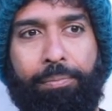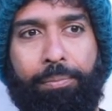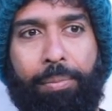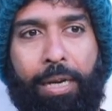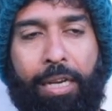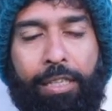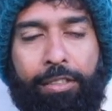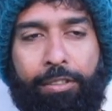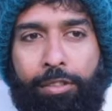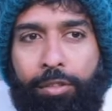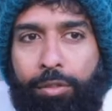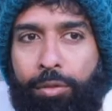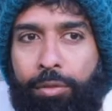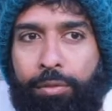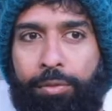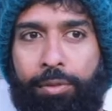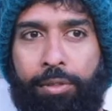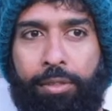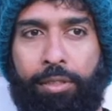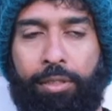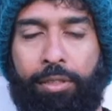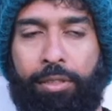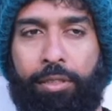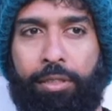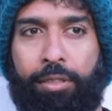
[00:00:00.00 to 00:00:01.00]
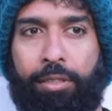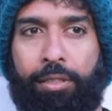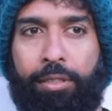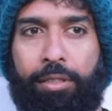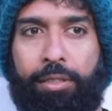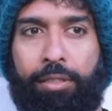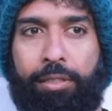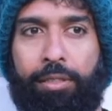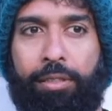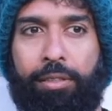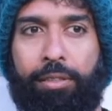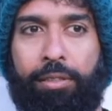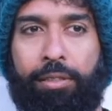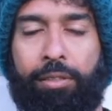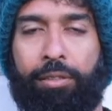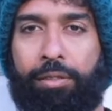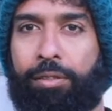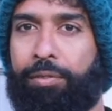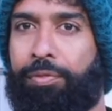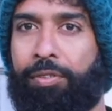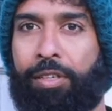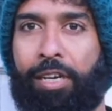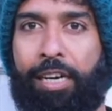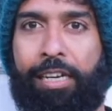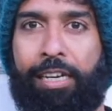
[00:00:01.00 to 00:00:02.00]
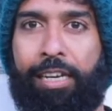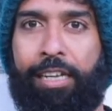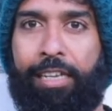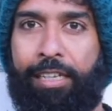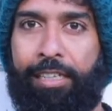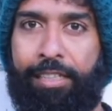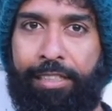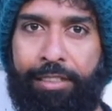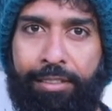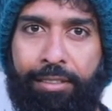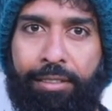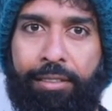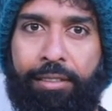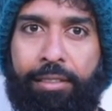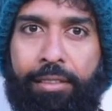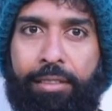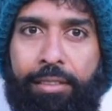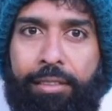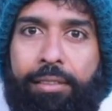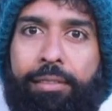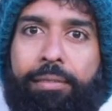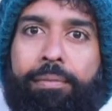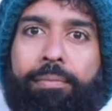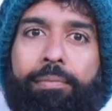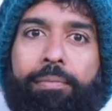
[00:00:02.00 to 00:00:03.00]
Passover, Good Friday, Easter.